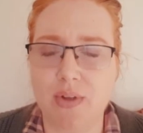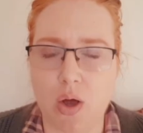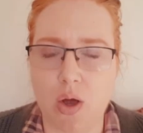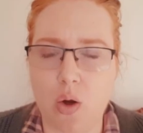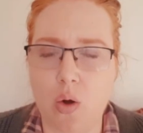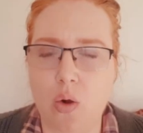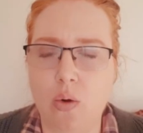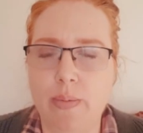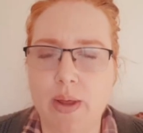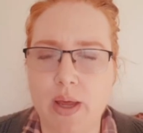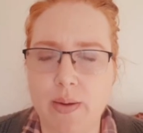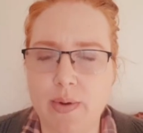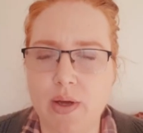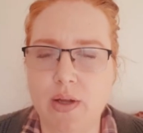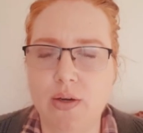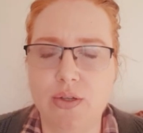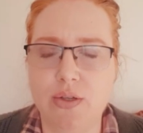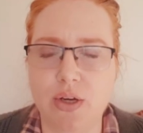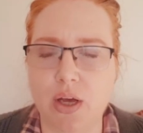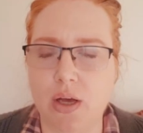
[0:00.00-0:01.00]
A whole big
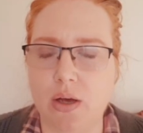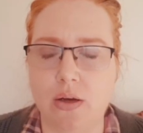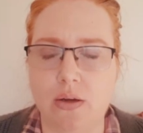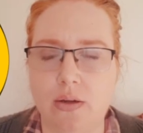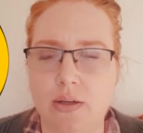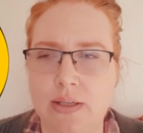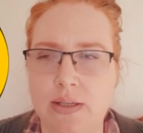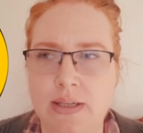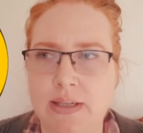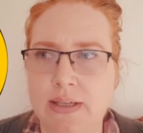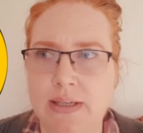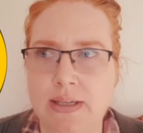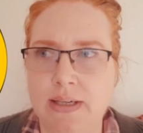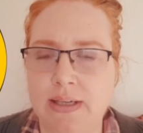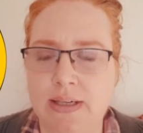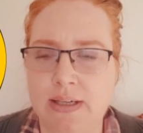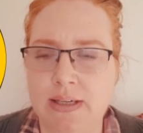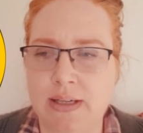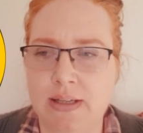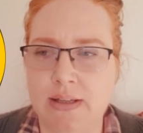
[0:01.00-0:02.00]
bunch. Oh,
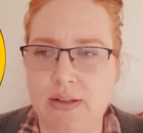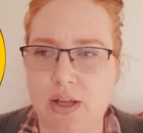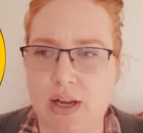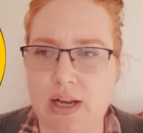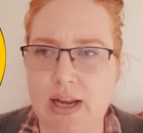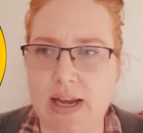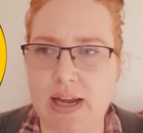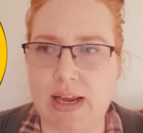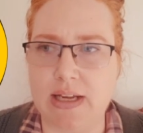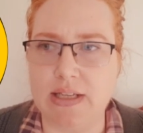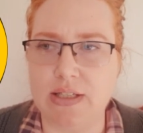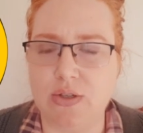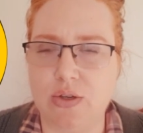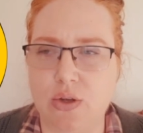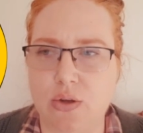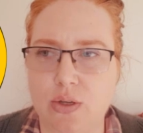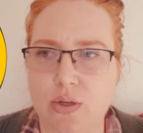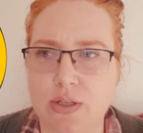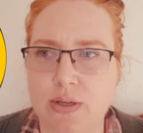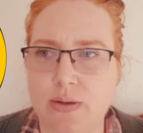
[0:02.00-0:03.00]
the Kleenex
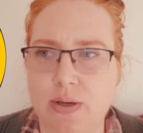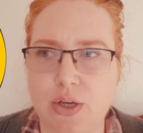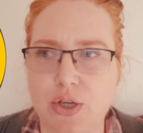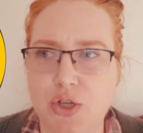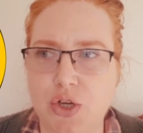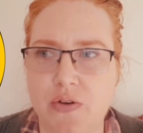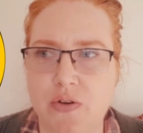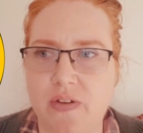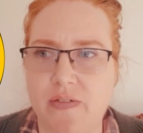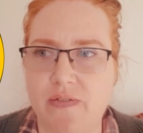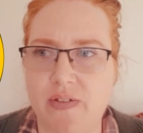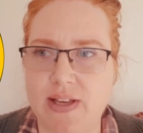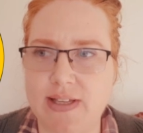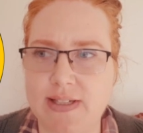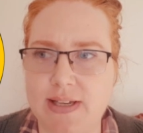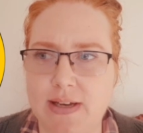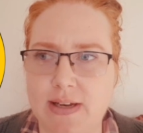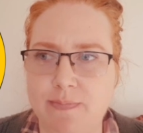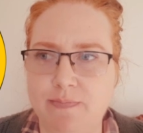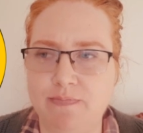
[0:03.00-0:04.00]
stocks. I should have
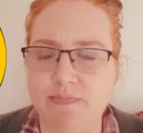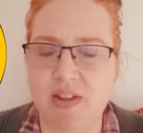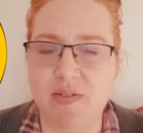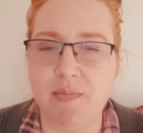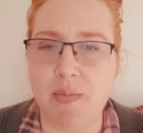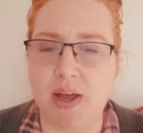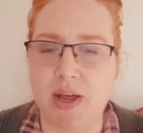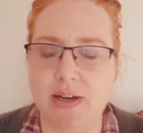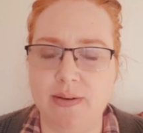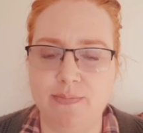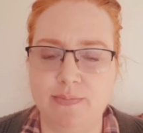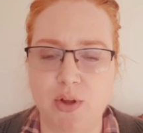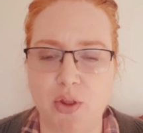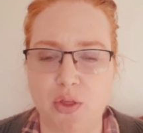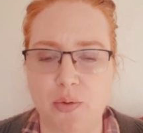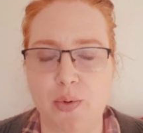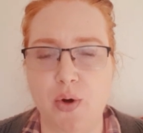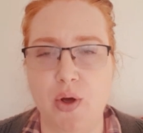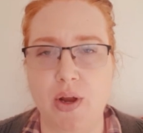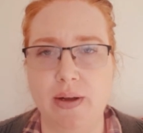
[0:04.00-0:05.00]
invested. Never mind. Not
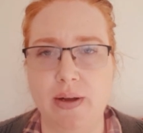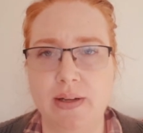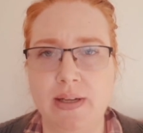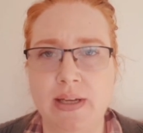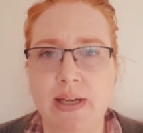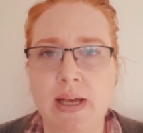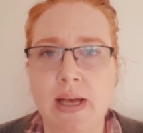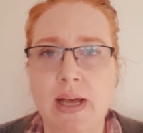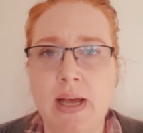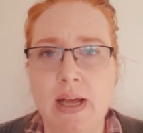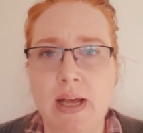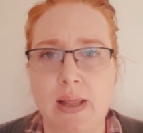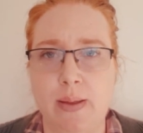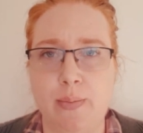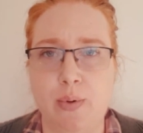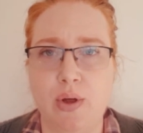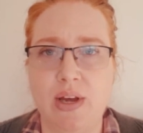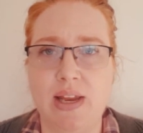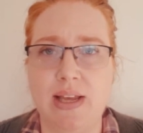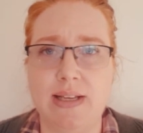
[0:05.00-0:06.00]
the point. The
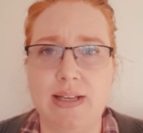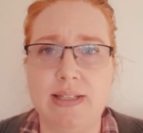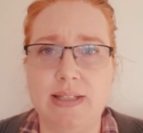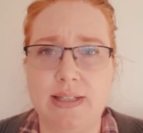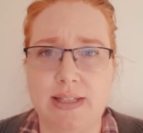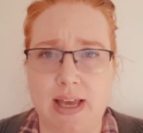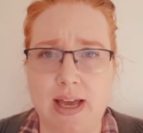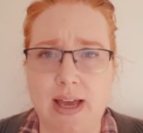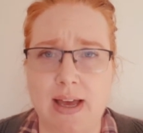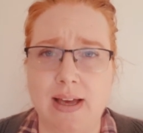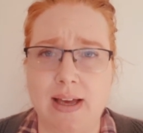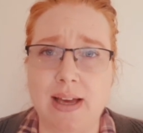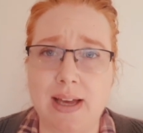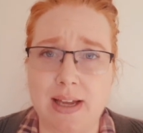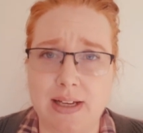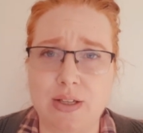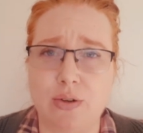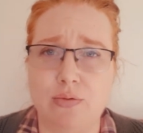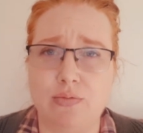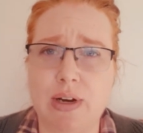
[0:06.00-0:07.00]
point is, yeah,
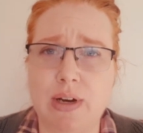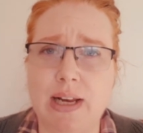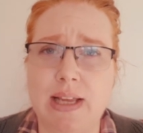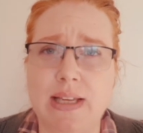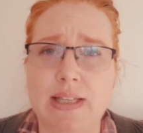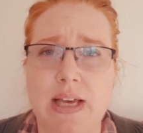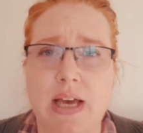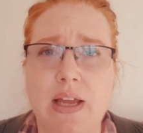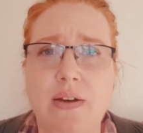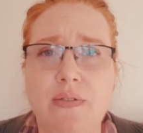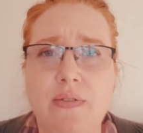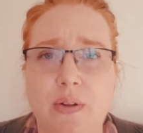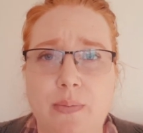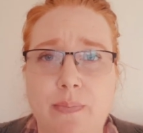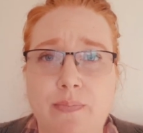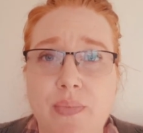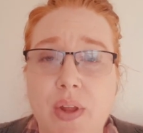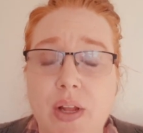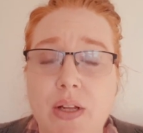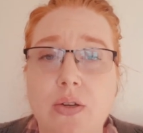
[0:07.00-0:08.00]
it's a really sad
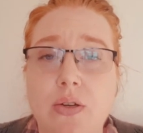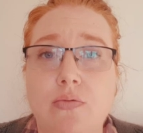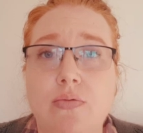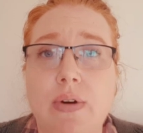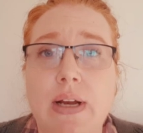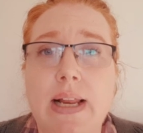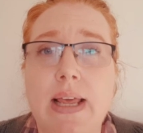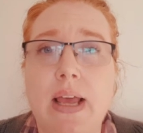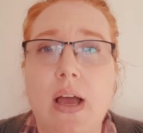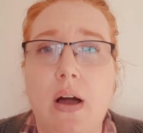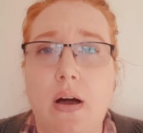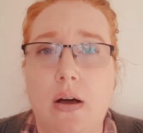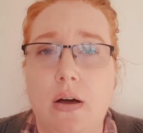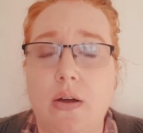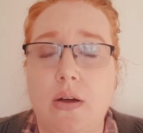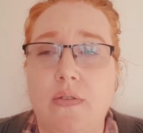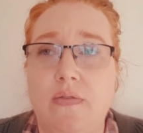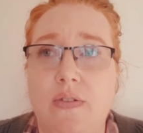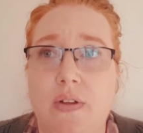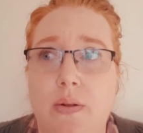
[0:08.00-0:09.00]
film. It's a really
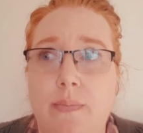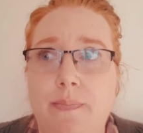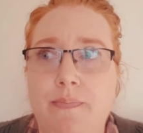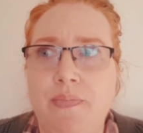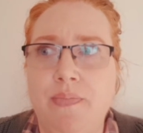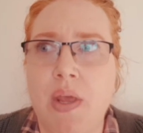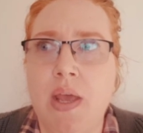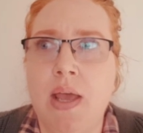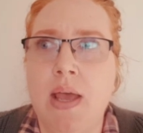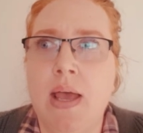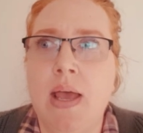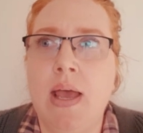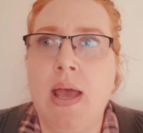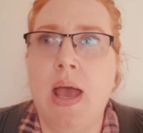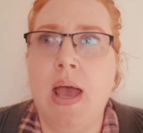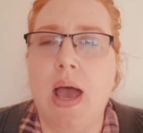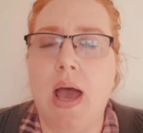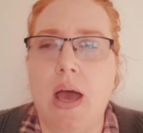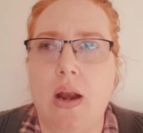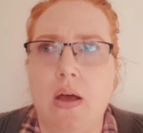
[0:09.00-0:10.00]
hard film.
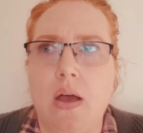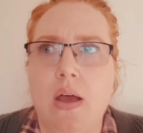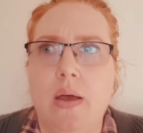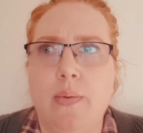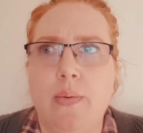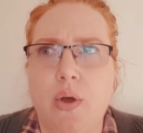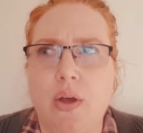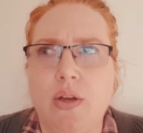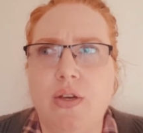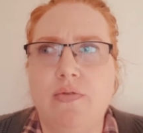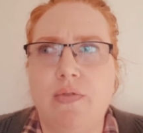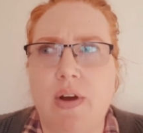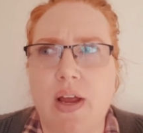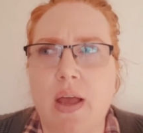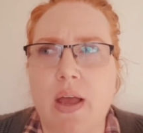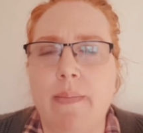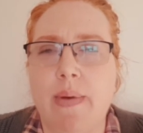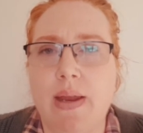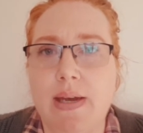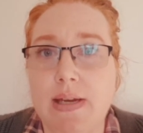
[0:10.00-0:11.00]
And I am going to
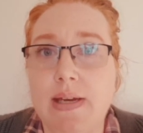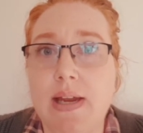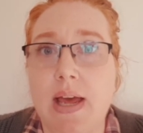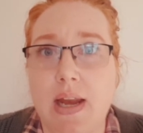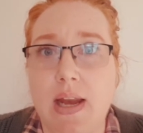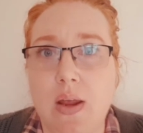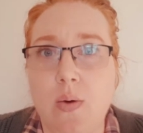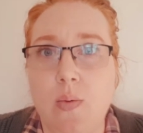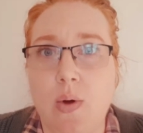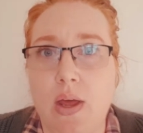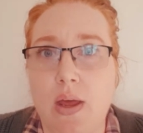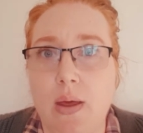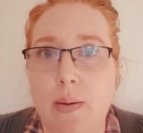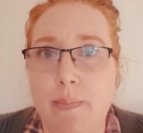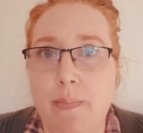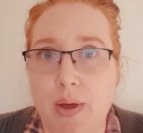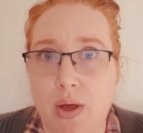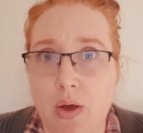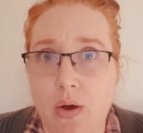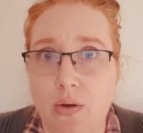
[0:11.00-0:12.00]
recommend it anyway
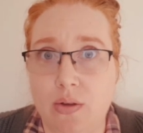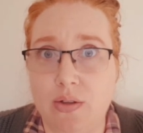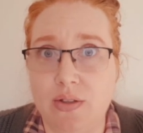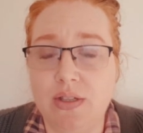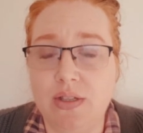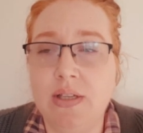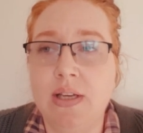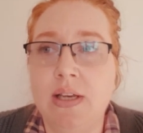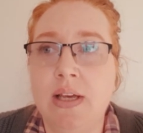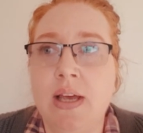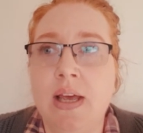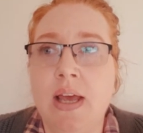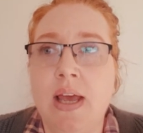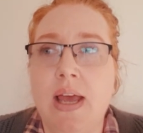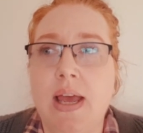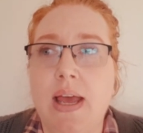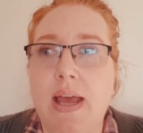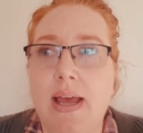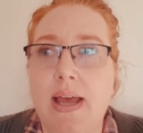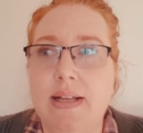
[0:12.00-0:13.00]
because
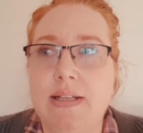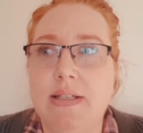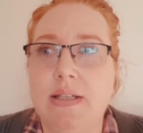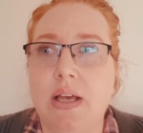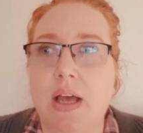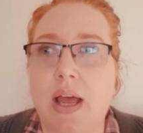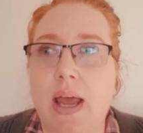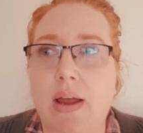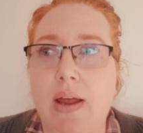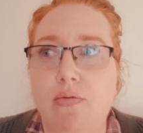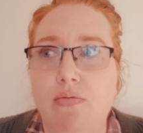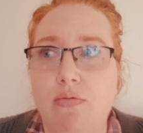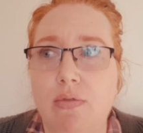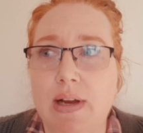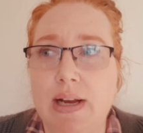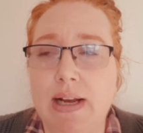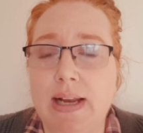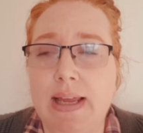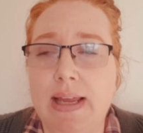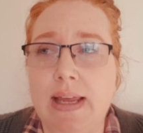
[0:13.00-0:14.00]
it's a
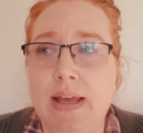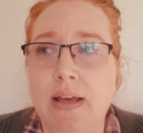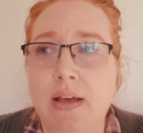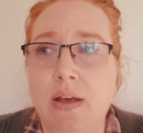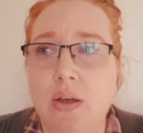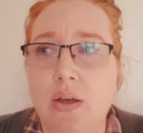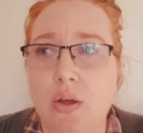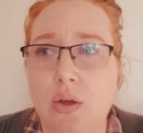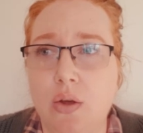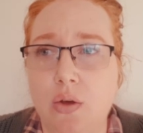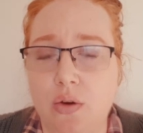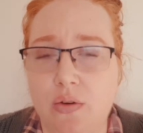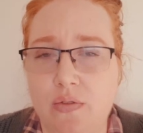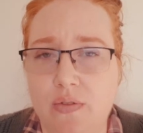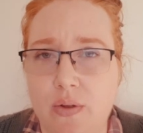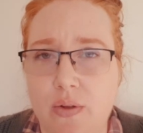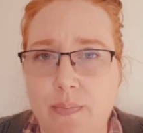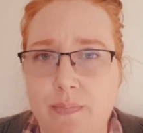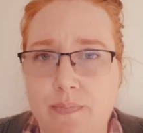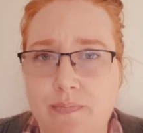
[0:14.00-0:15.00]
really good
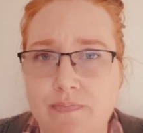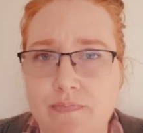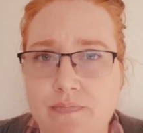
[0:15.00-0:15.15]
film.